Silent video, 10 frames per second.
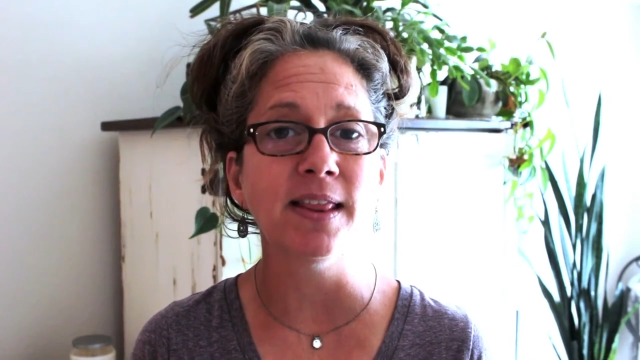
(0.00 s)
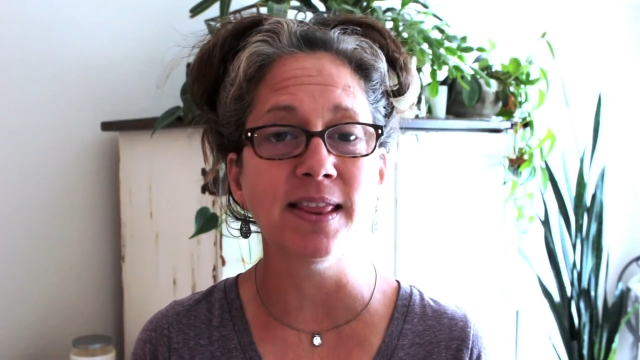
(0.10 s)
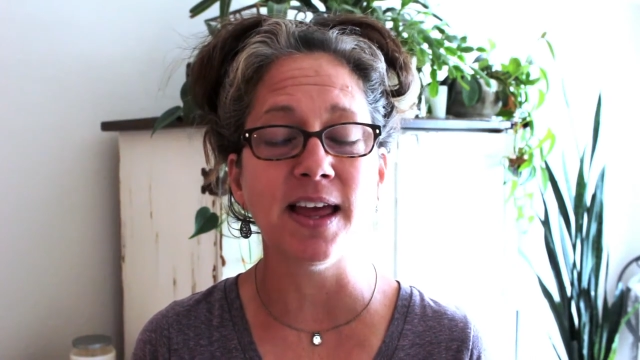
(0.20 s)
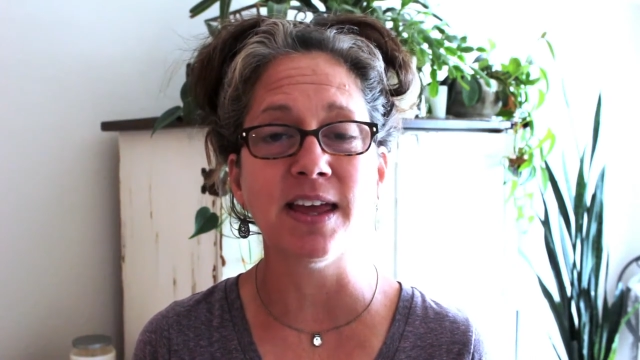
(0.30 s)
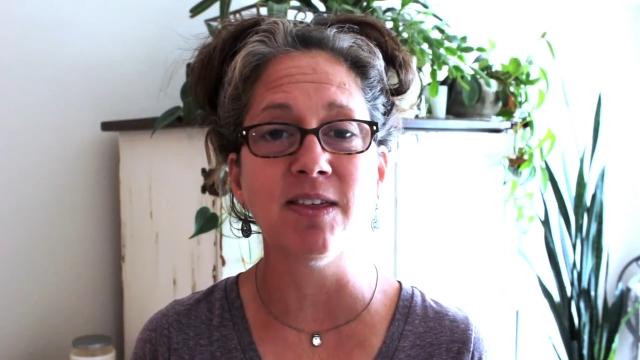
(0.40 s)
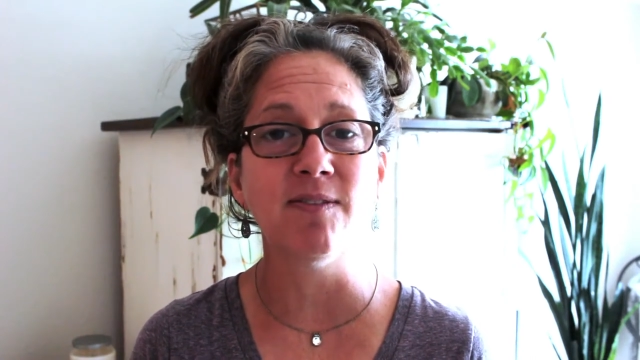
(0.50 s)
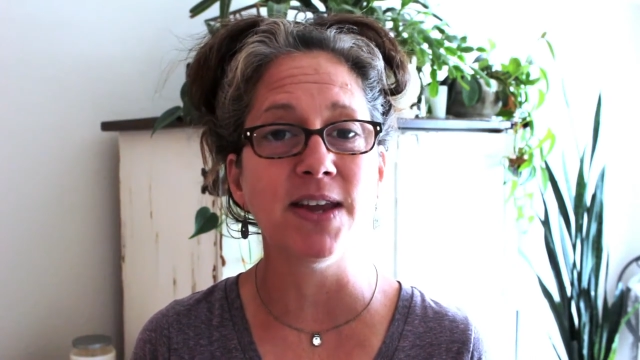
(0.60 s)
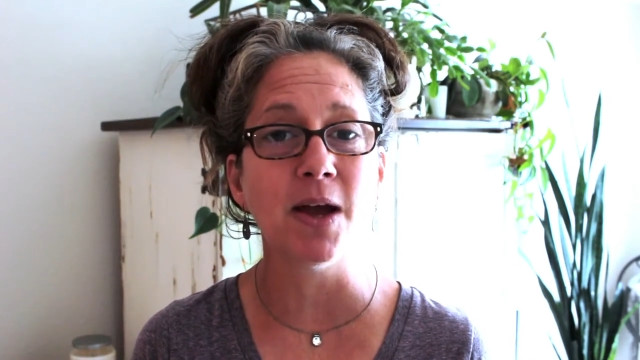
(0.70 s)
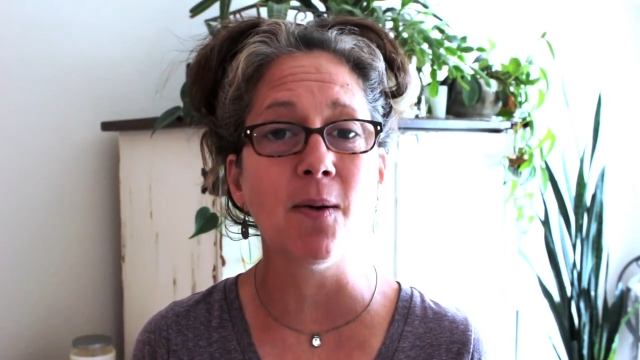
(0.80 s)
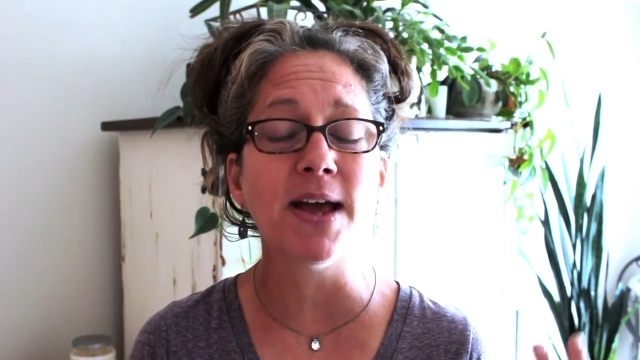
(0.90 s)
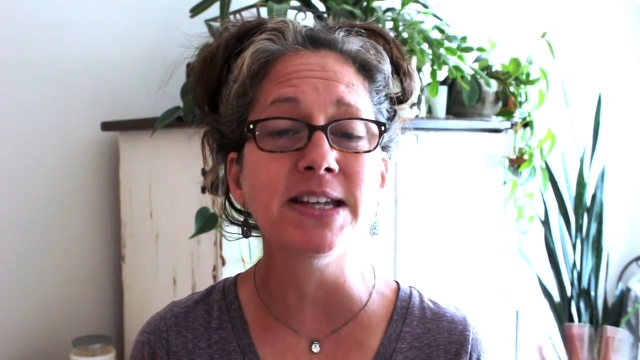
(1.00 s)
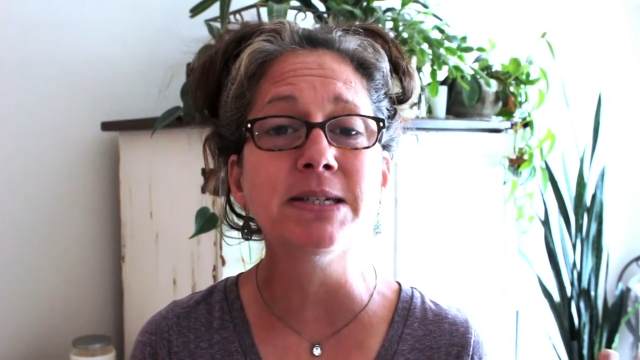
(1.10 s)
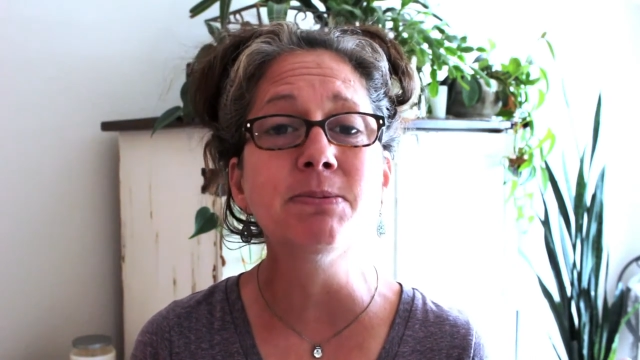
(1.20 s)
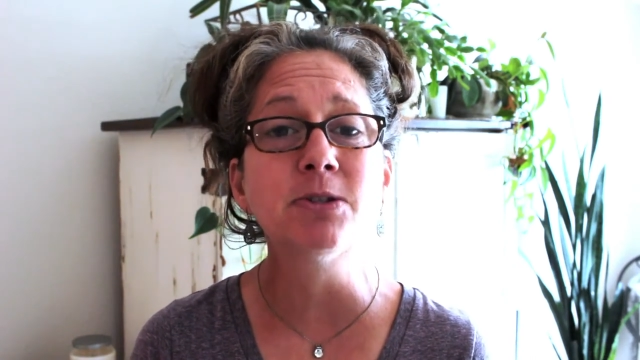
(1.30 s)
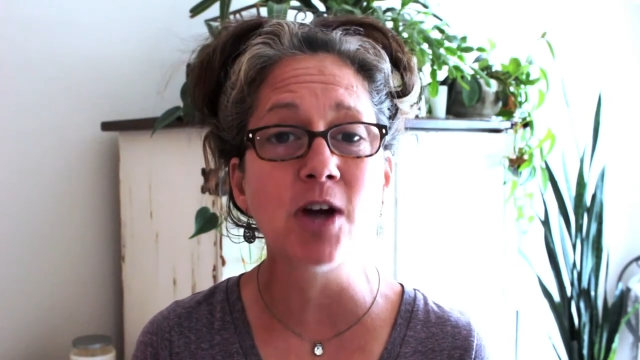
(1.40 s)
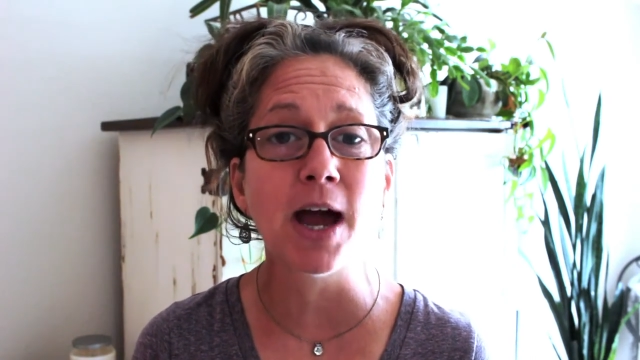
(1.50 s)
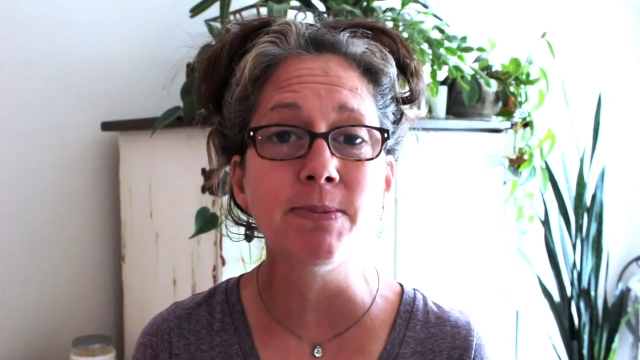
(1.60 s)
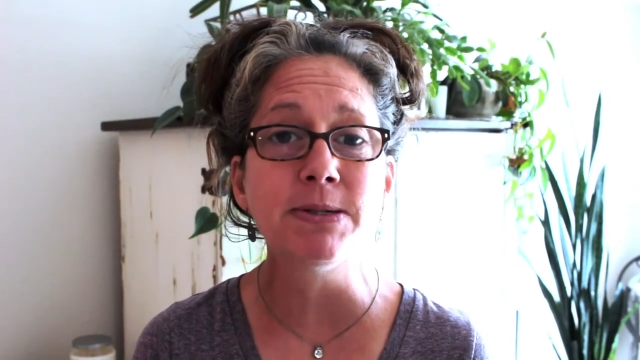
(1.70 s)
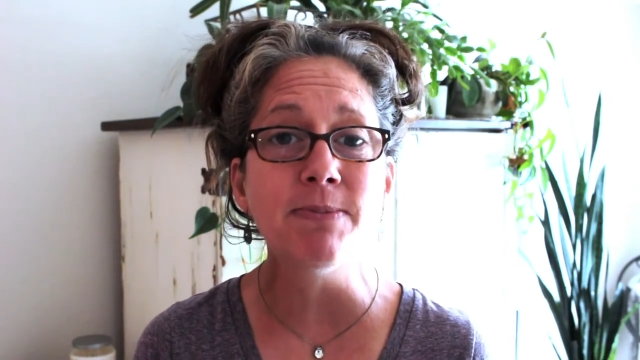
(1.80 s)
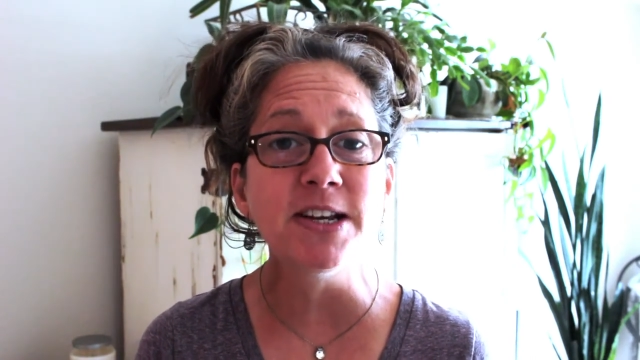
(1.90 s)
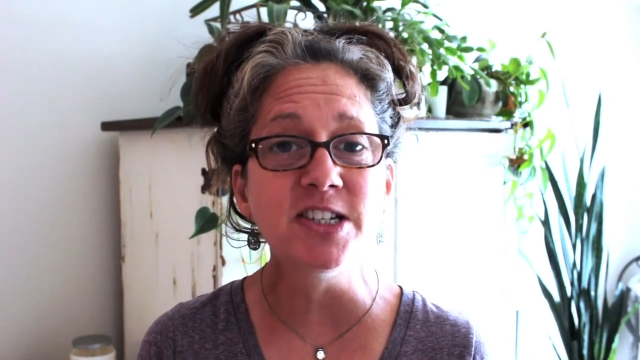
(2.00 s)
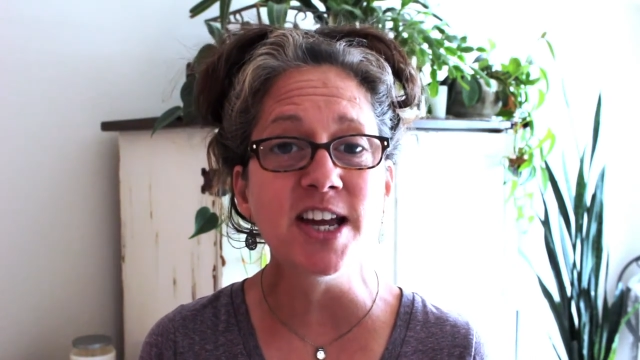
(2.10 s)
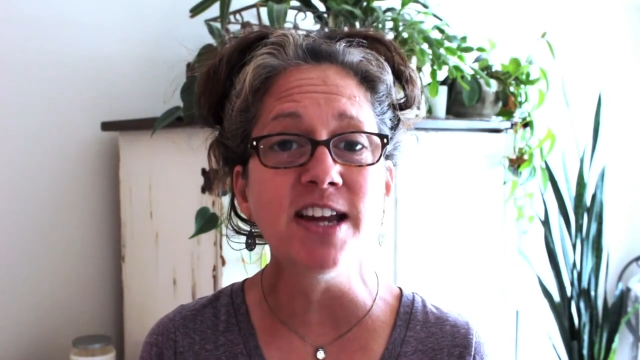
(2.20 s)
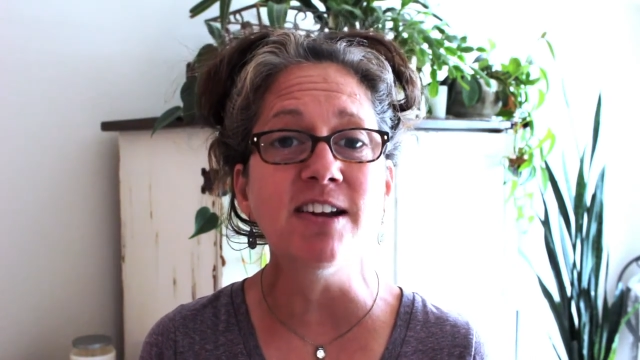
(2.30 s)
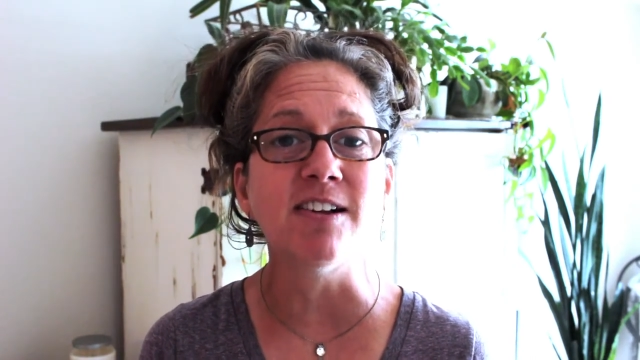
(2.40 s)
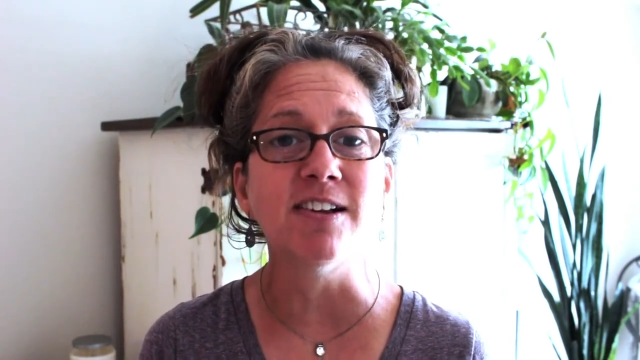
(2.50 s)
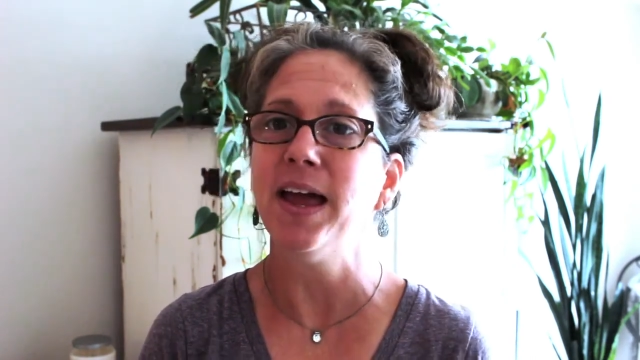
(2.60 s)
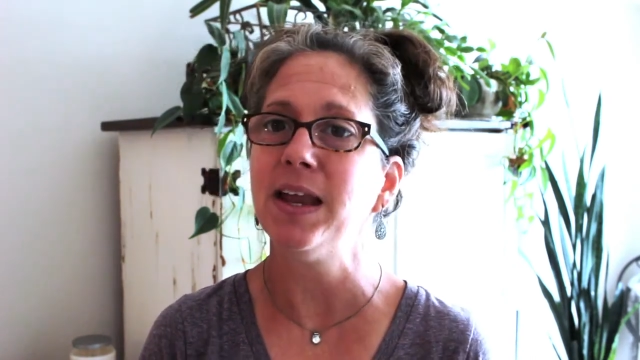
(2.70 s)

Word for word: like the video, and subscribe to my channel.